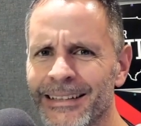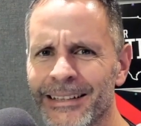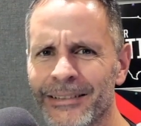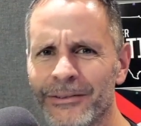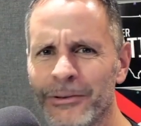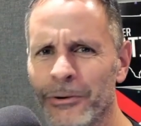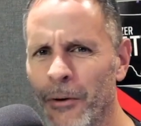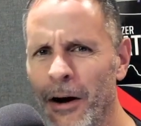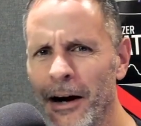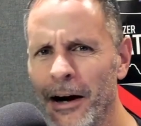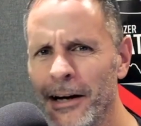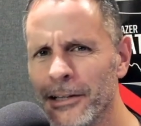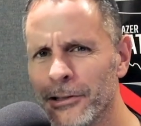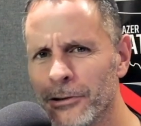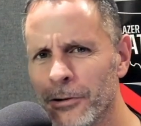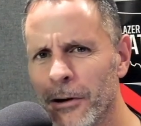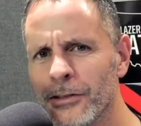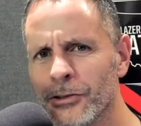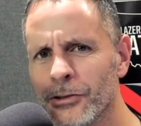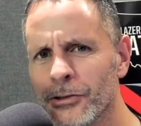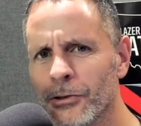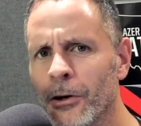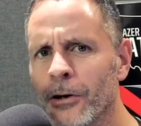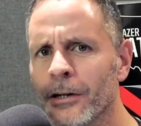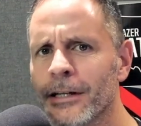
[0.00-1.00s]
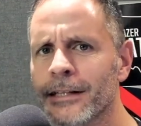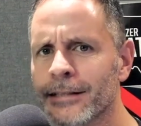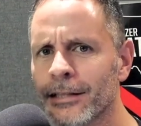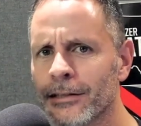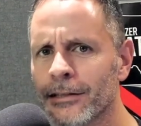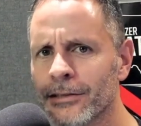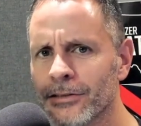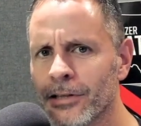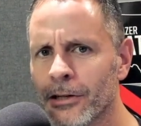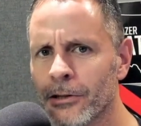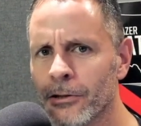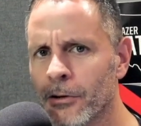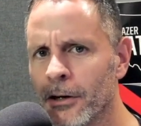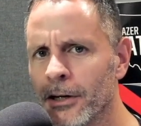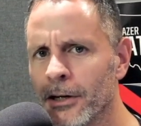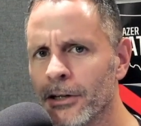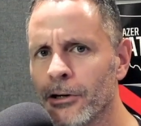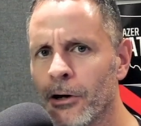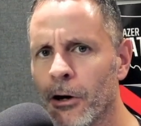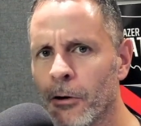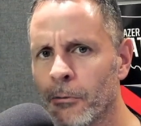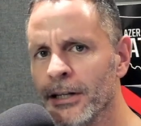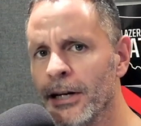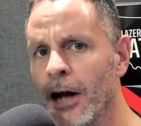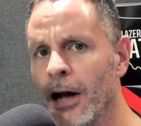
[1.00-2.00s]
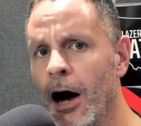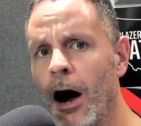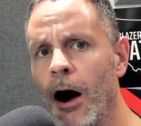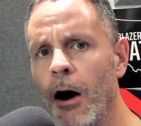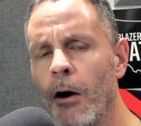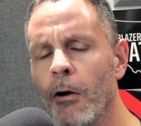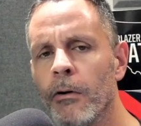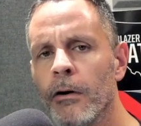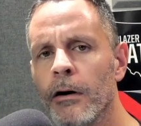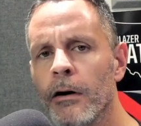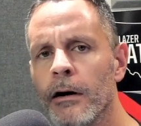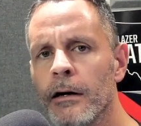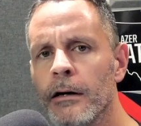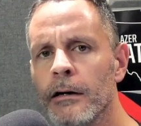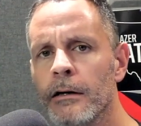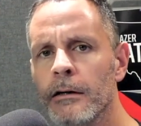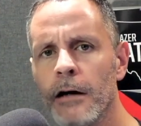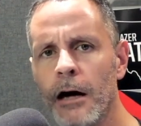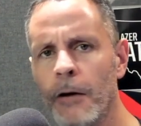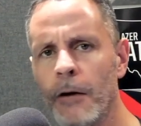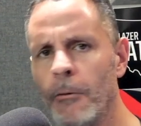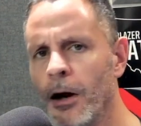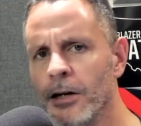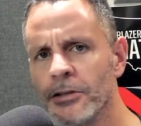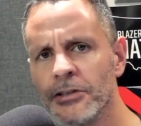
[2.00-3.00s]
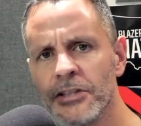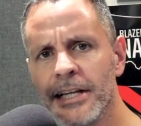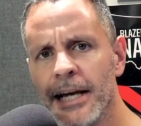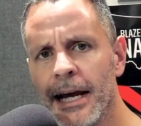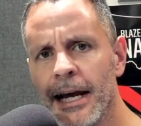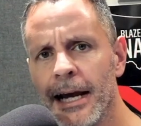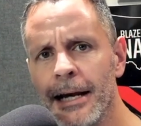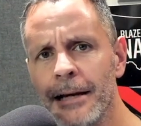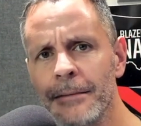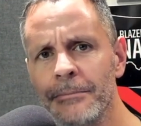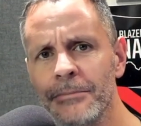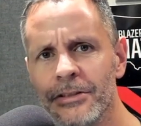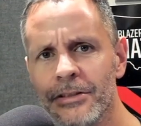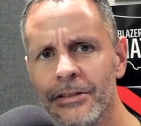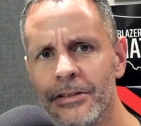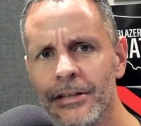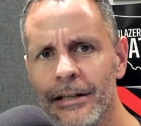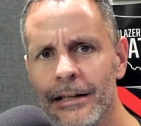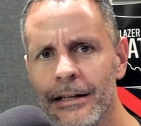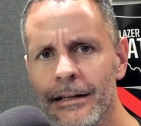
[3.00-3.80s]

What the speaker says: Well, why are you trying so hard to tell us how great you are? We know. I watched the games.